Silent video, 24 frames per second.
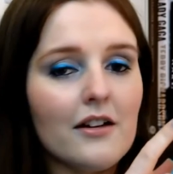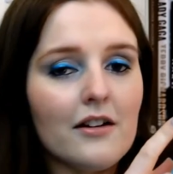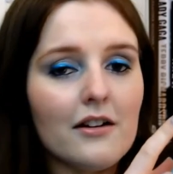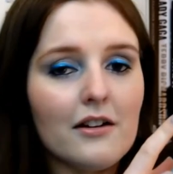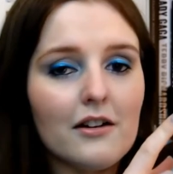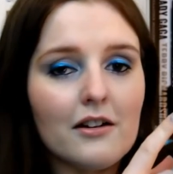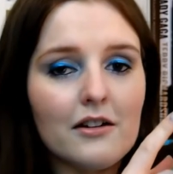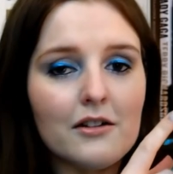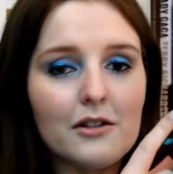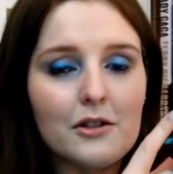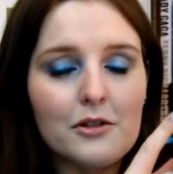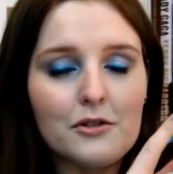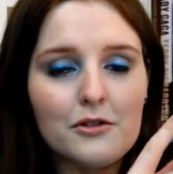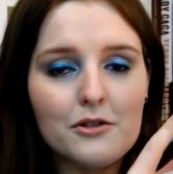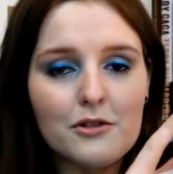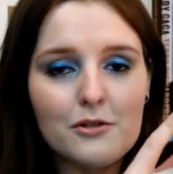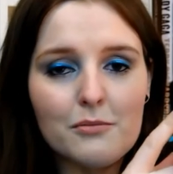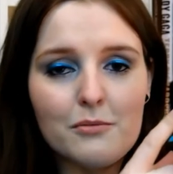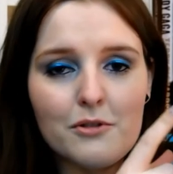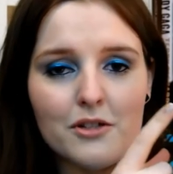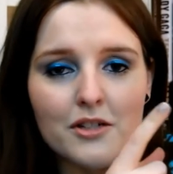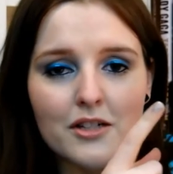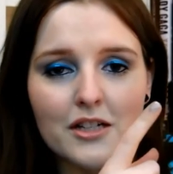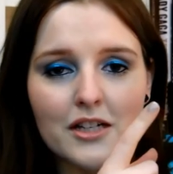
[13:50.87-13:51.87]
on
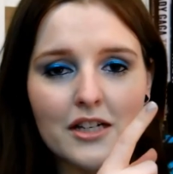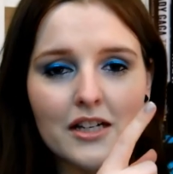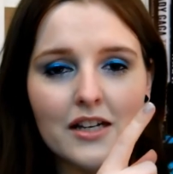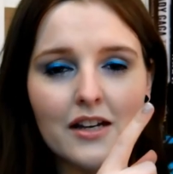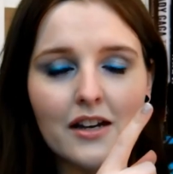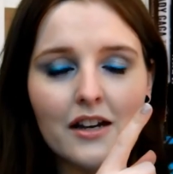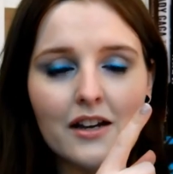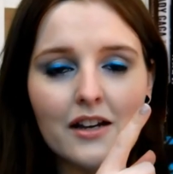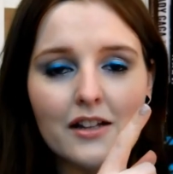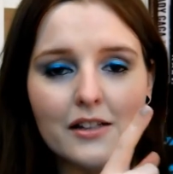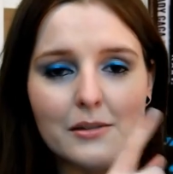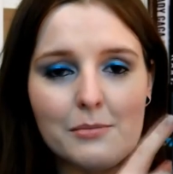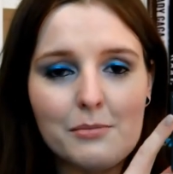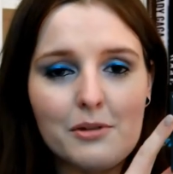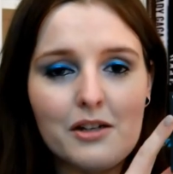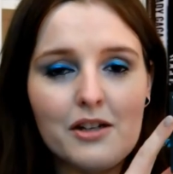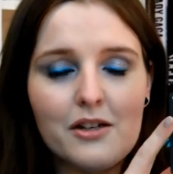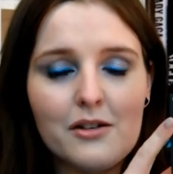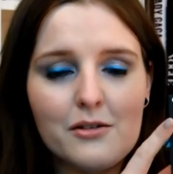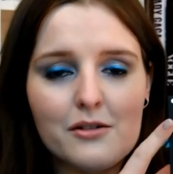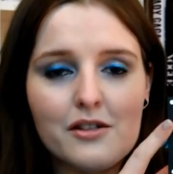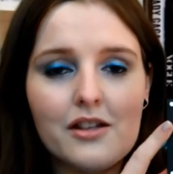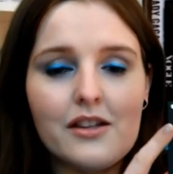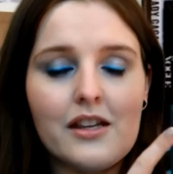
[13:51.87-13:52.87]
YouTube, she has been
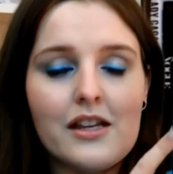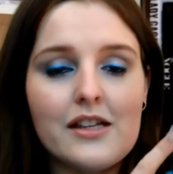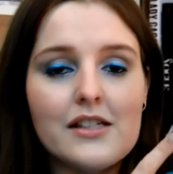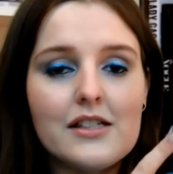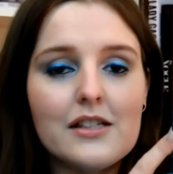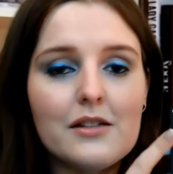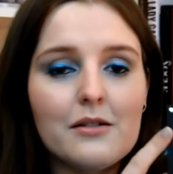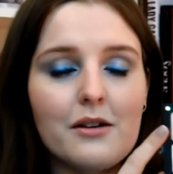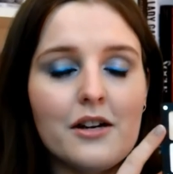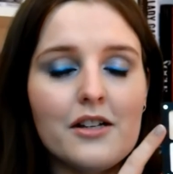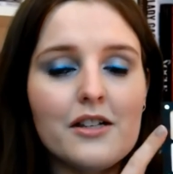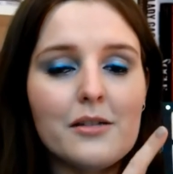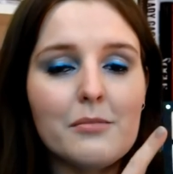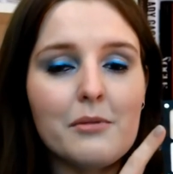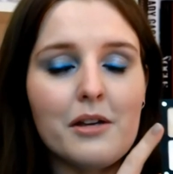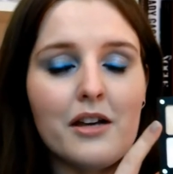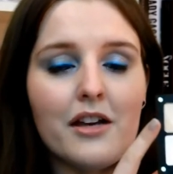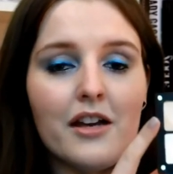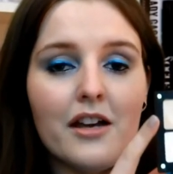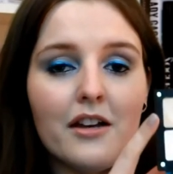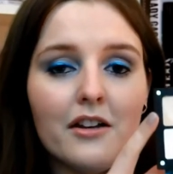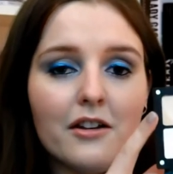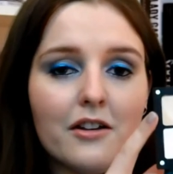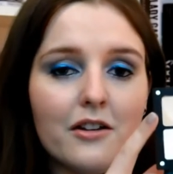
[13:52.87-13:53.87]
using this quite a
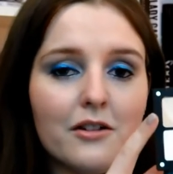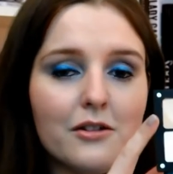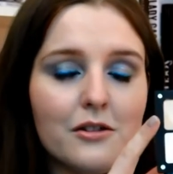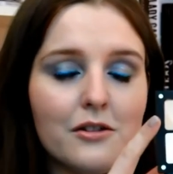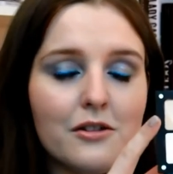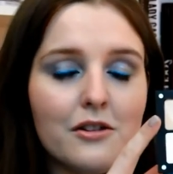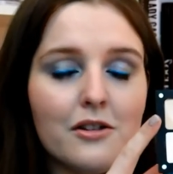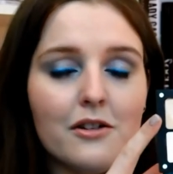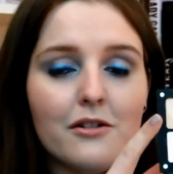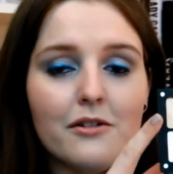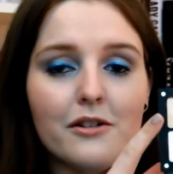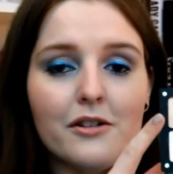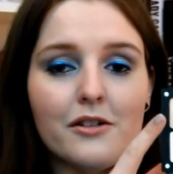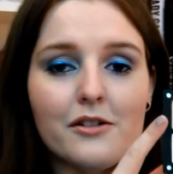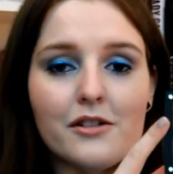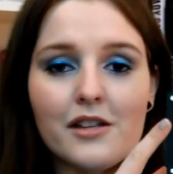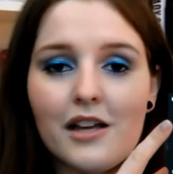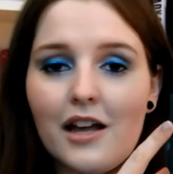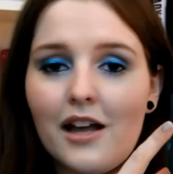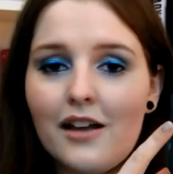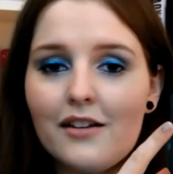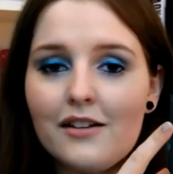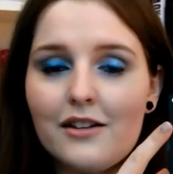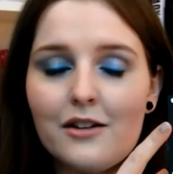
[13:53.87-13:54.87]
bit in her
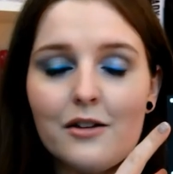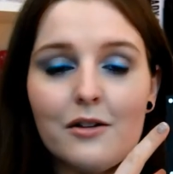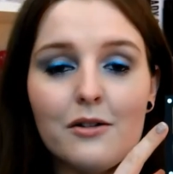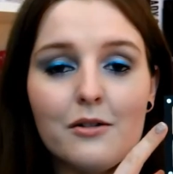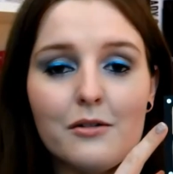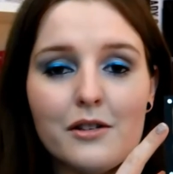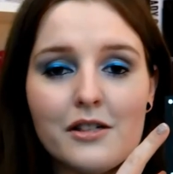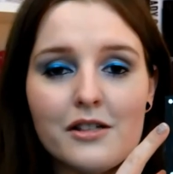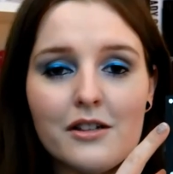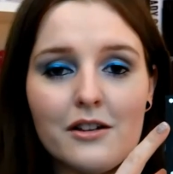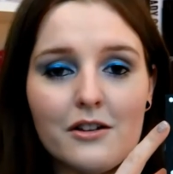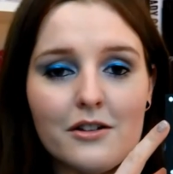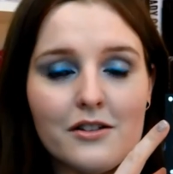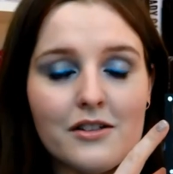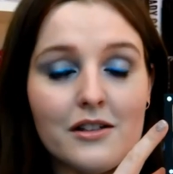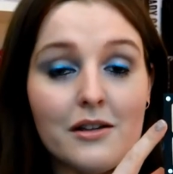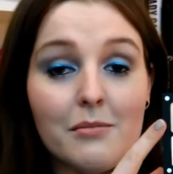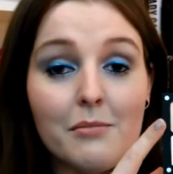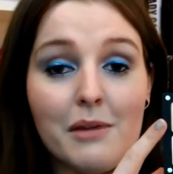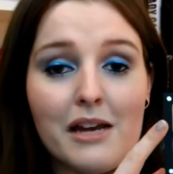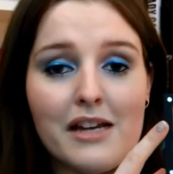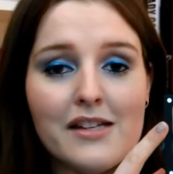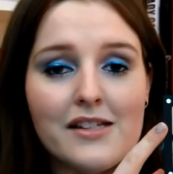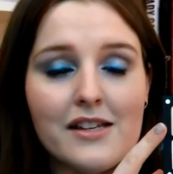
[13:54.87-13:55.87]
tutorials, and it always looks
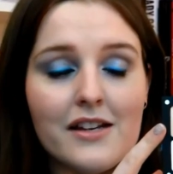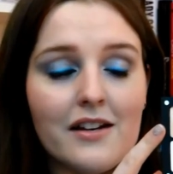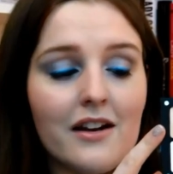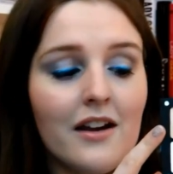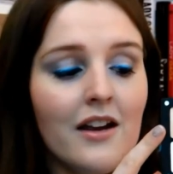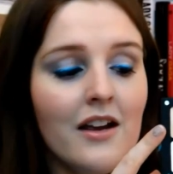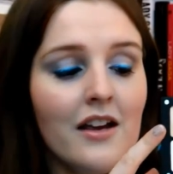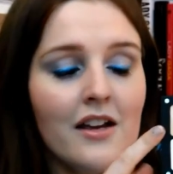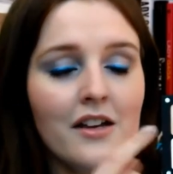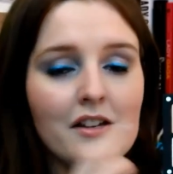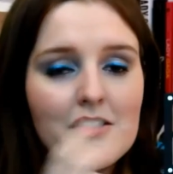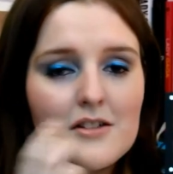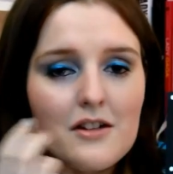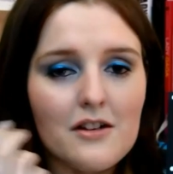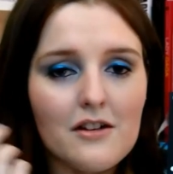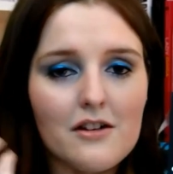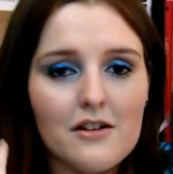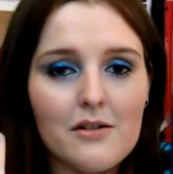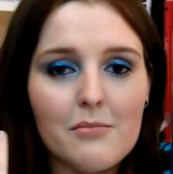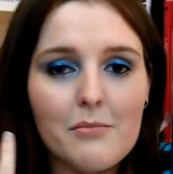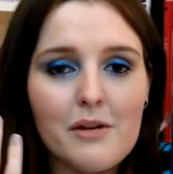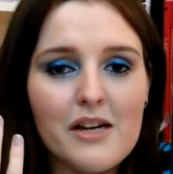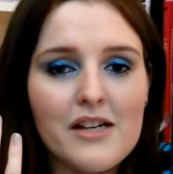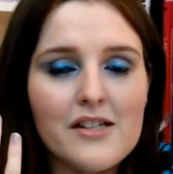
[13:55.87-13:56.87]
amazing. It's got
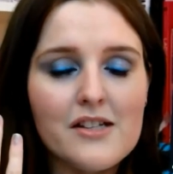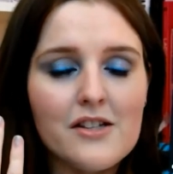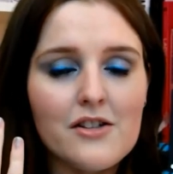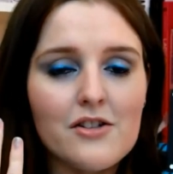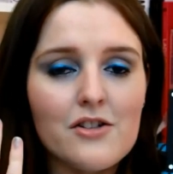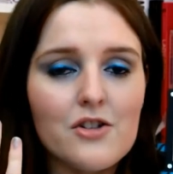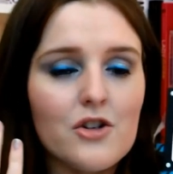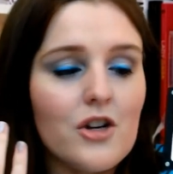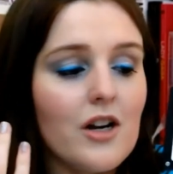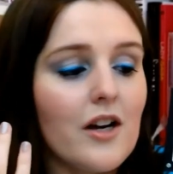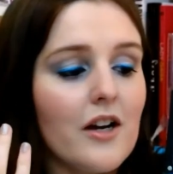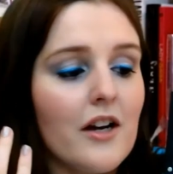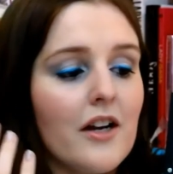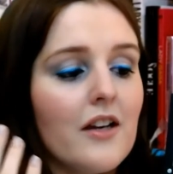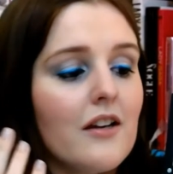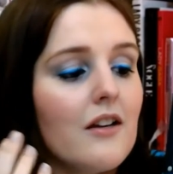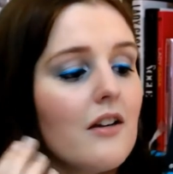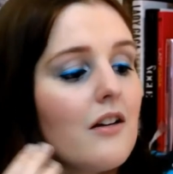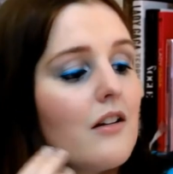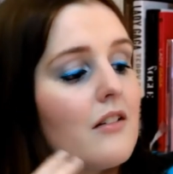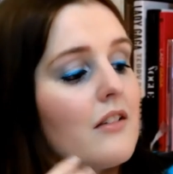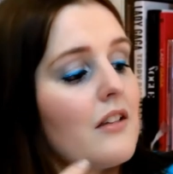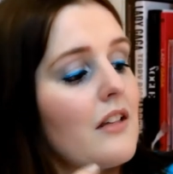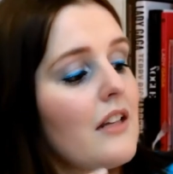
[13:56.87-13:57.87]
an amazing shine
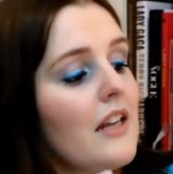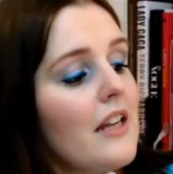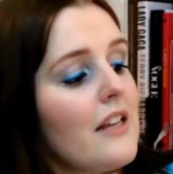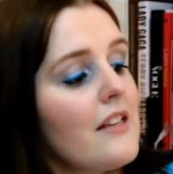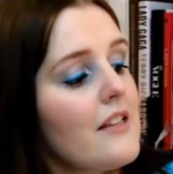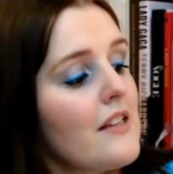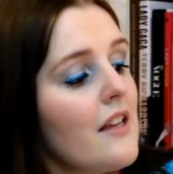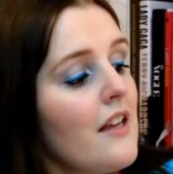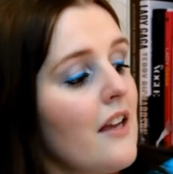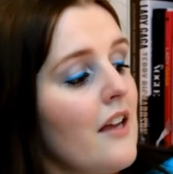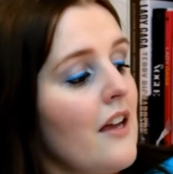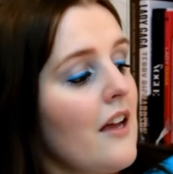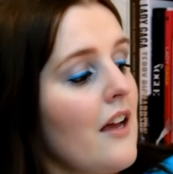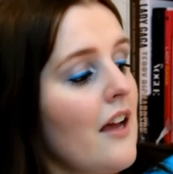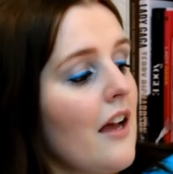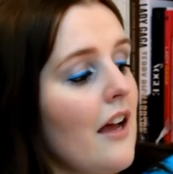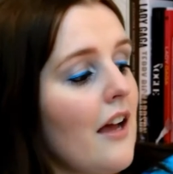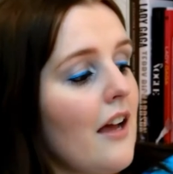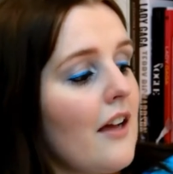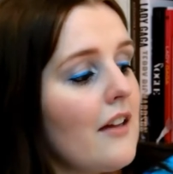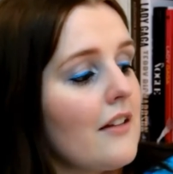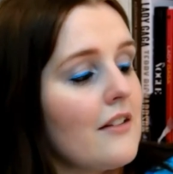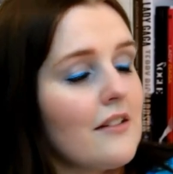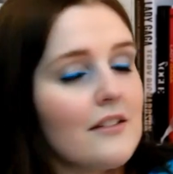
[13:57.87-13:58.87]
on the lid,
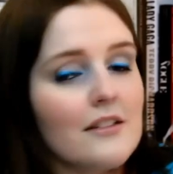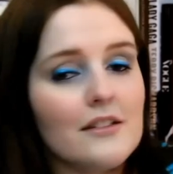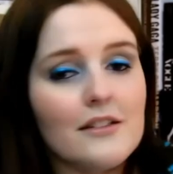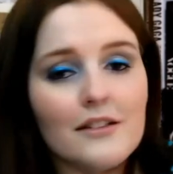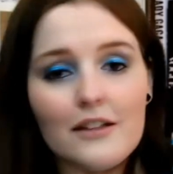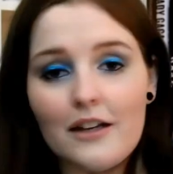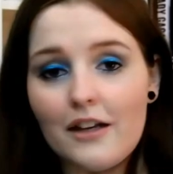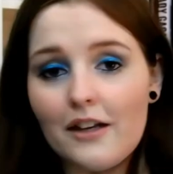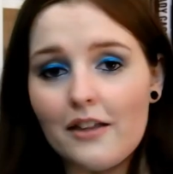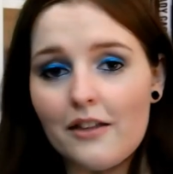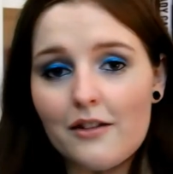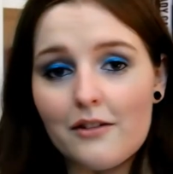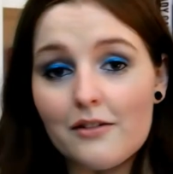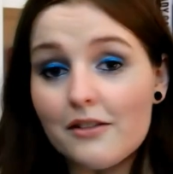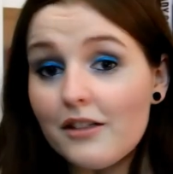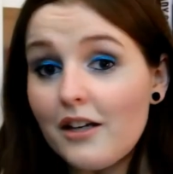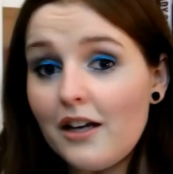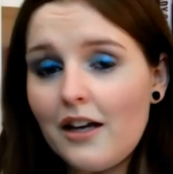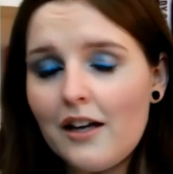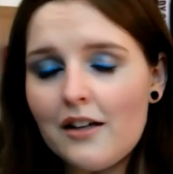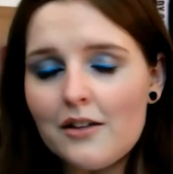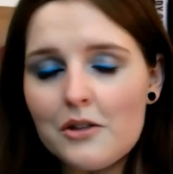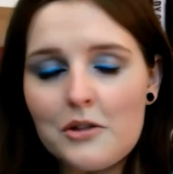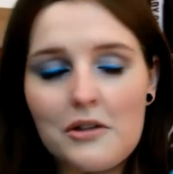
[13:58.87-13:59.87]
and I thought I
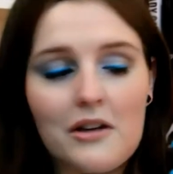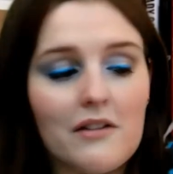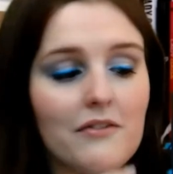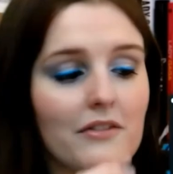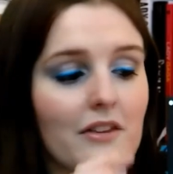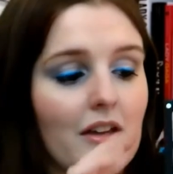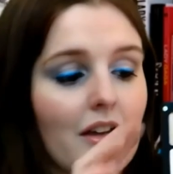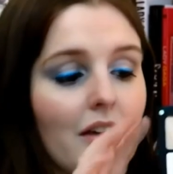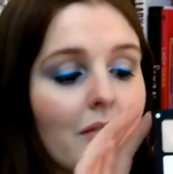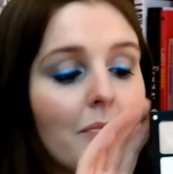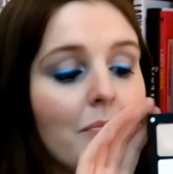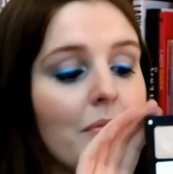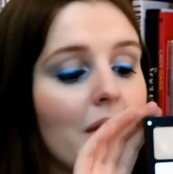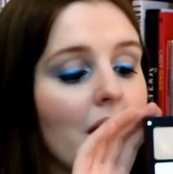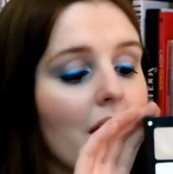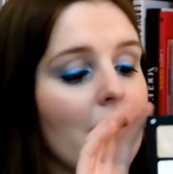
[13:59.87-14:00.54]
had to have that.